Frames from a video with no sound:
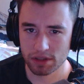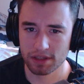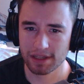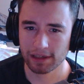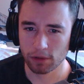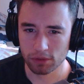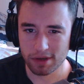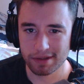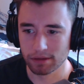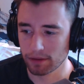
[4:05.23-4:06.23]
the signal
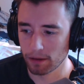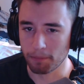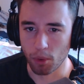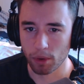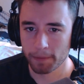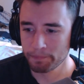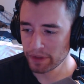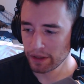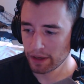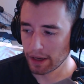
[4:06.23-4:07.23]
just a little more
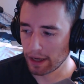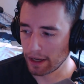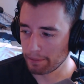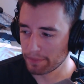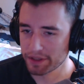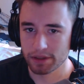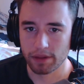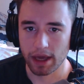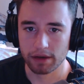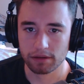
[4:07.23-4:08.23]
so
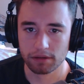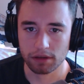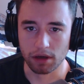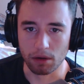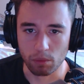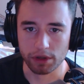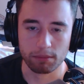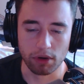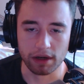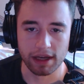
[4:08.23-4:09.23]
that, when
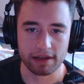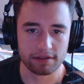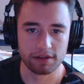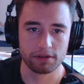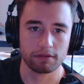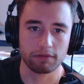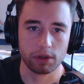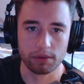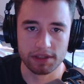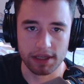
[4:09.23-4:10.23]
you're broadcasting to certain
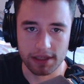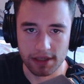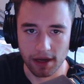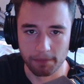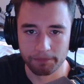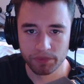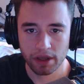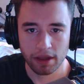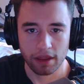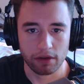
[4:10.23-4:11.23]
frequencies,
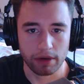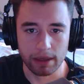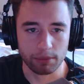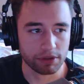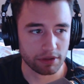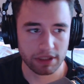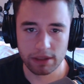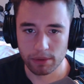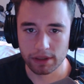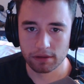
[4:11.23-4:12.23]
they're able to
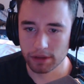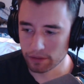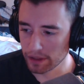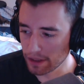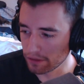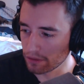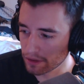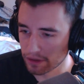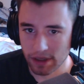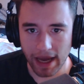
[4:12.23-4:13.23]
hear it clearly, and you
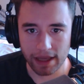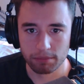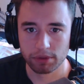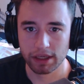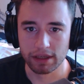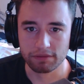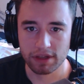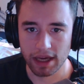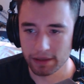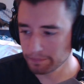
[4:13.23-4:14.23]
can add plenty of
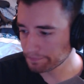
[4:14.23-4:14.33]
gain.